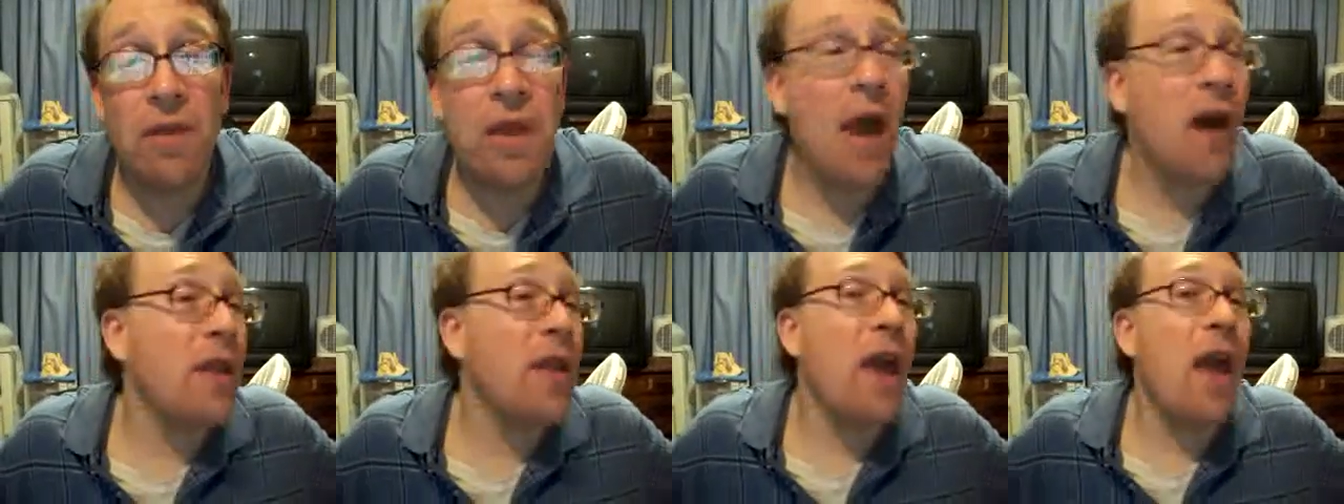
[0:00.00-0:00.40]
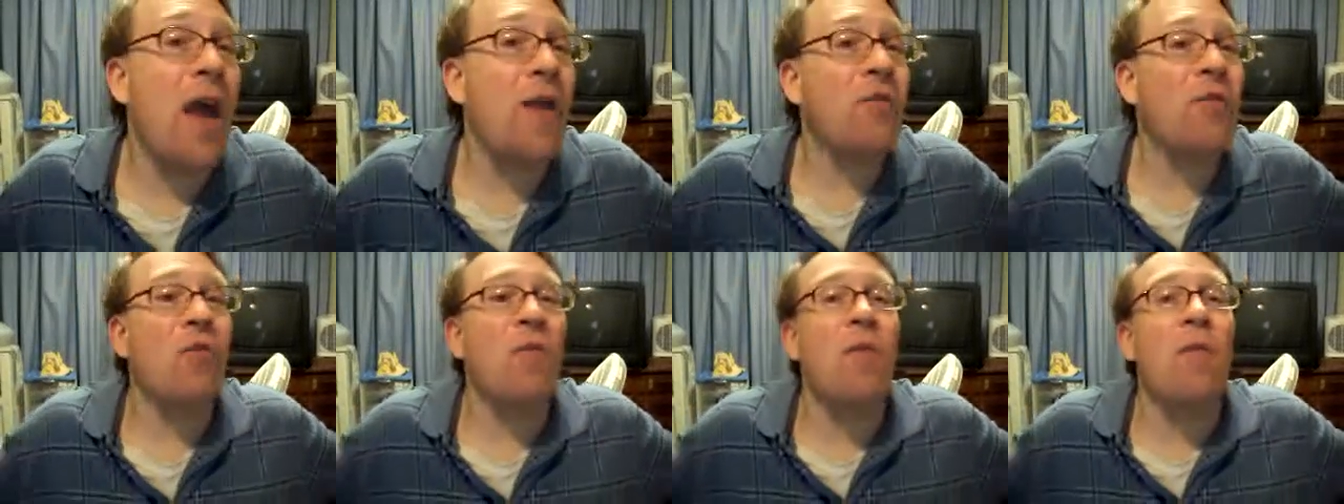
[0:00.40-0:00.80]
Now they
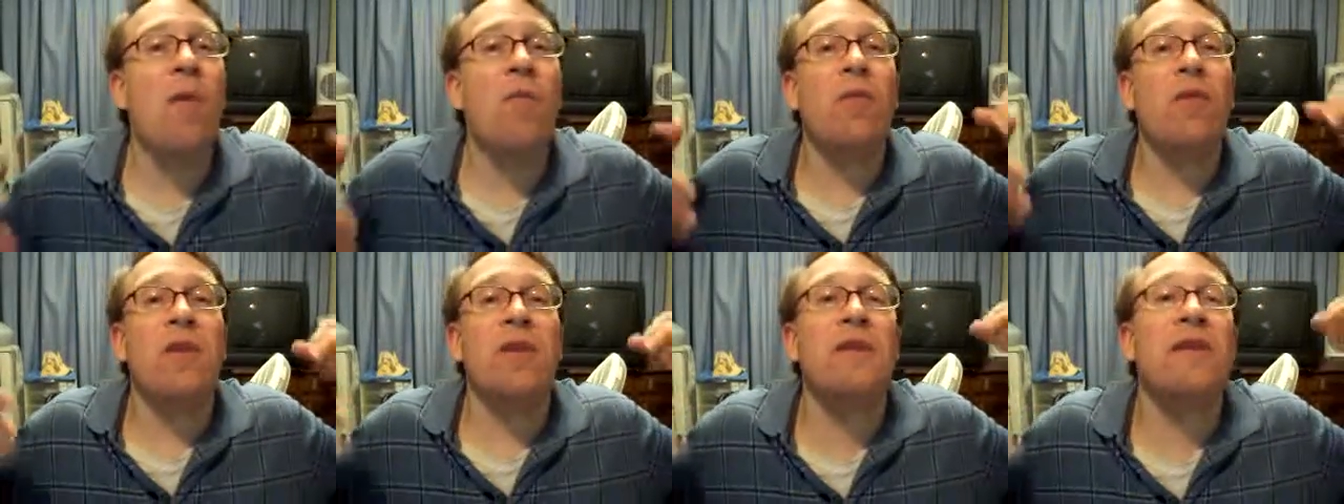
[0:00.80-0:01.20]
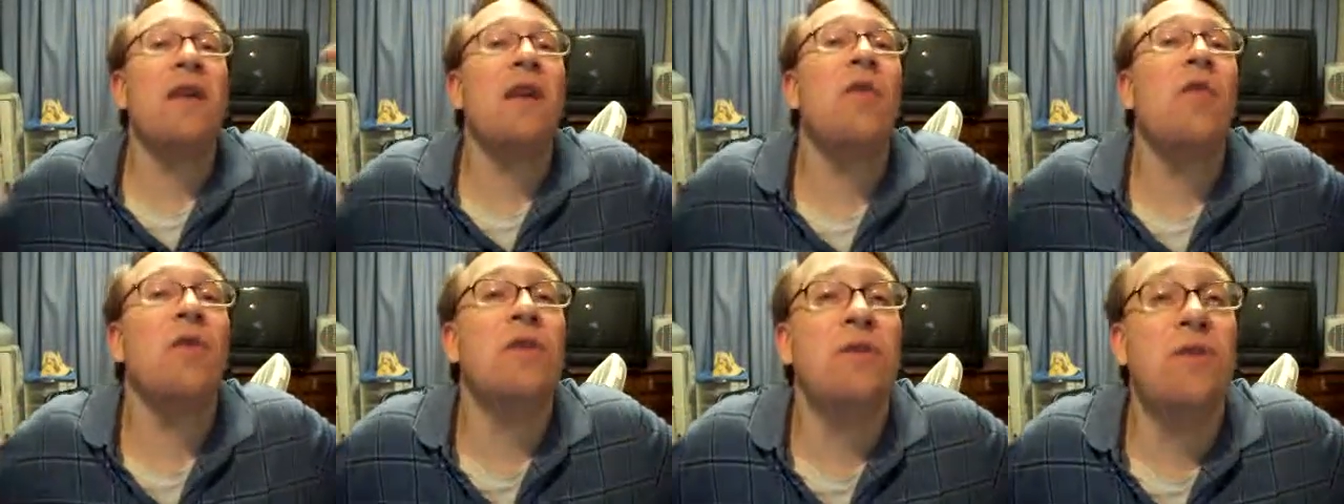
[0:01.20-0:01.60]
have to remember the
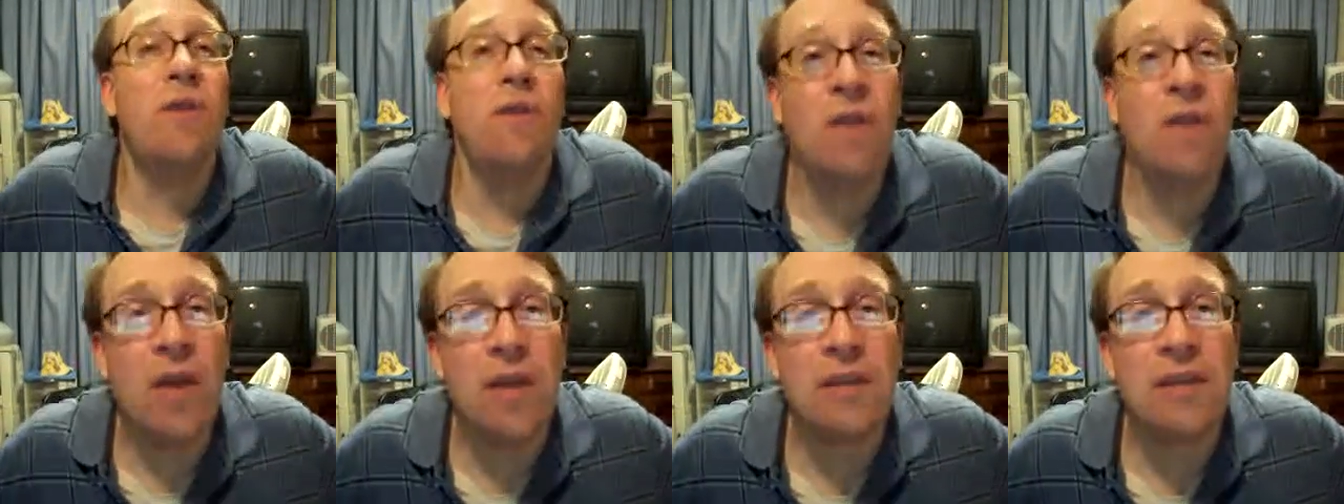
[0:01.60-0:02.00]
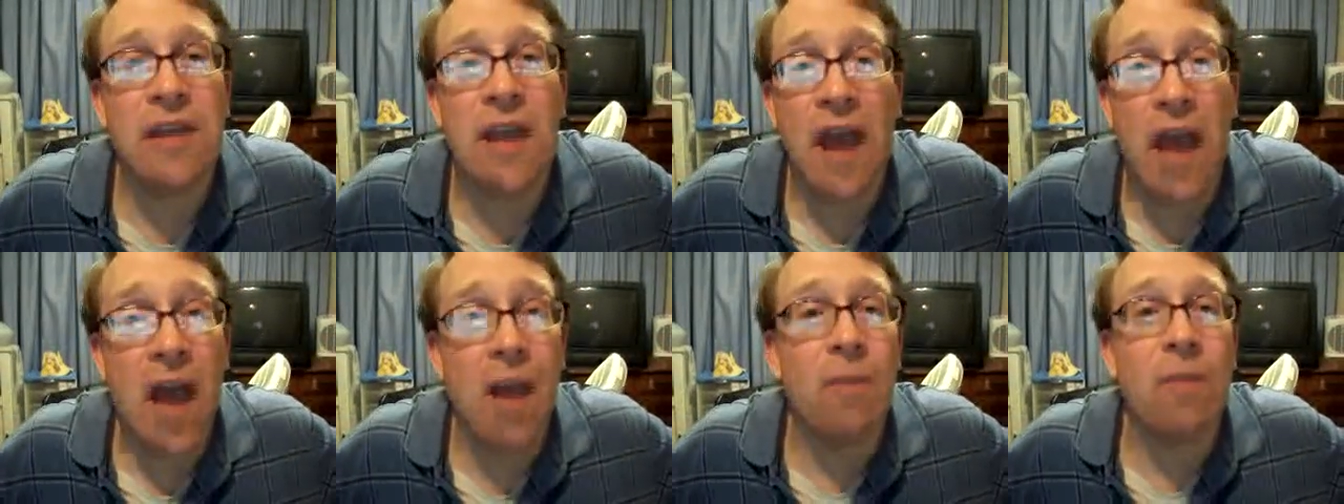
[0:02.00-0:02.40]
sequence of events
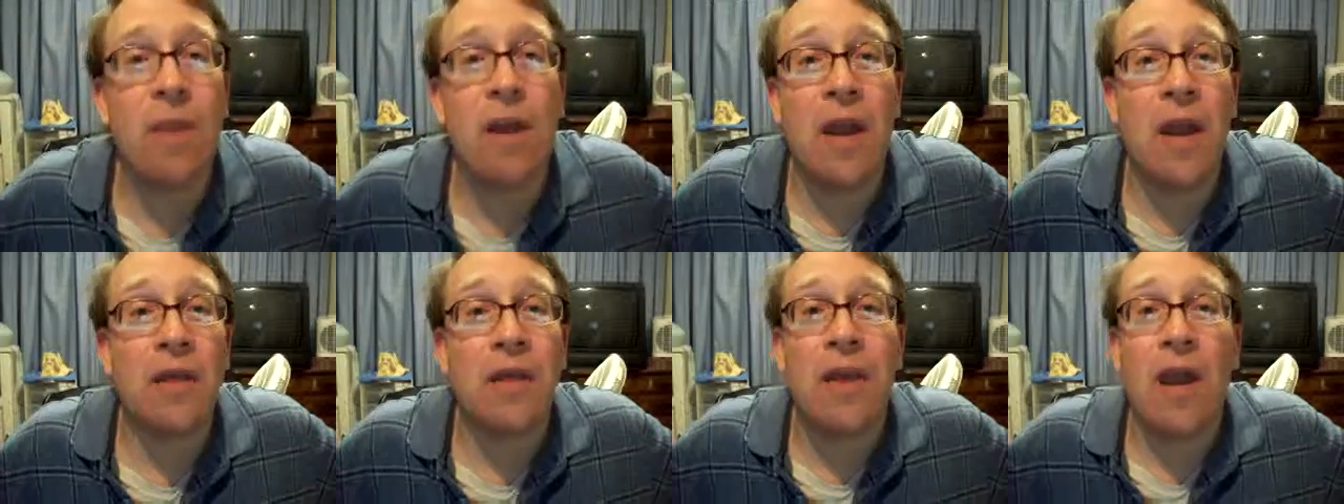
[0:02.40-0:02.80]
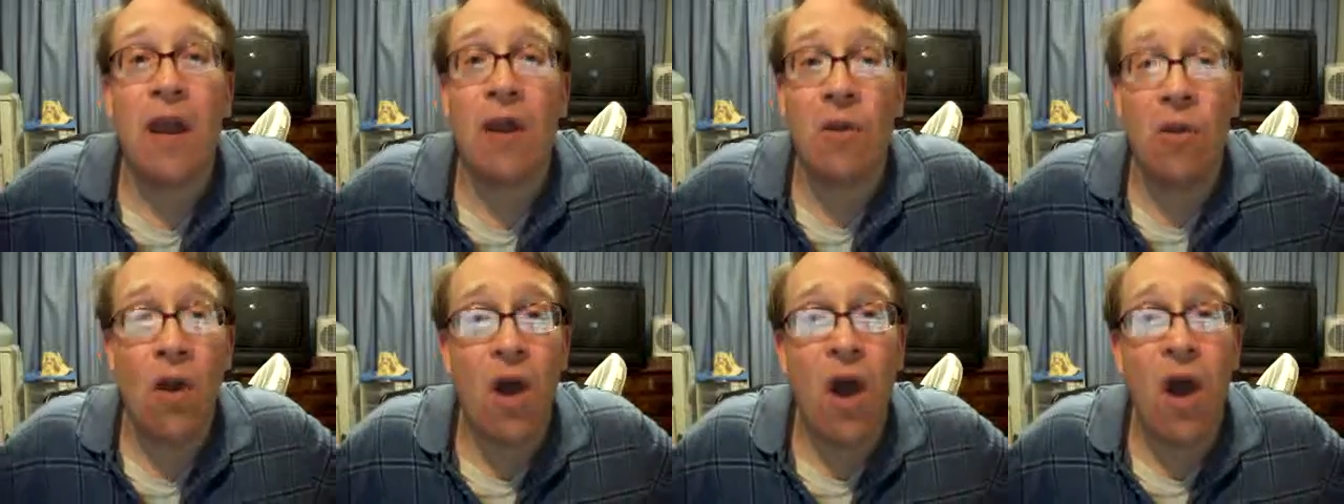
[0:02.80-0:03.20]
that happened at
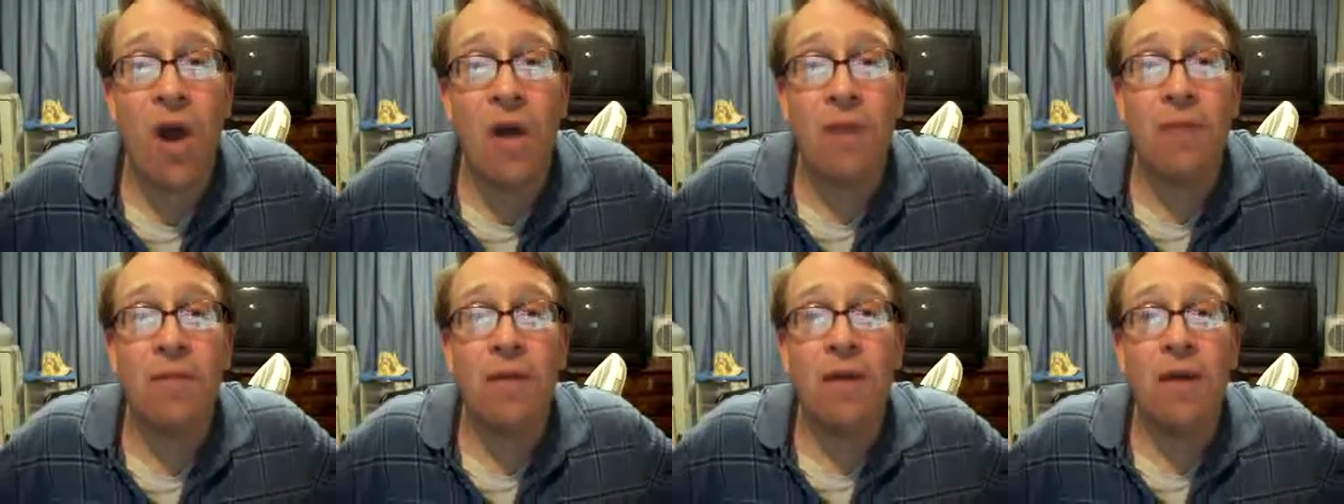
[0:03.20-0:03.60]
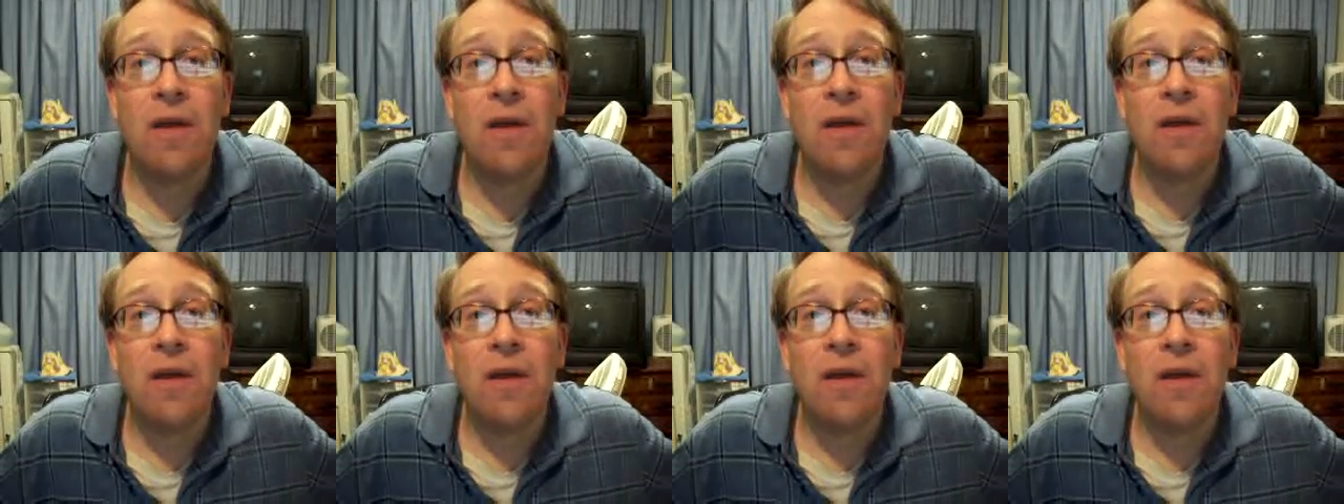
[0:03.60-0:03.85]
that crime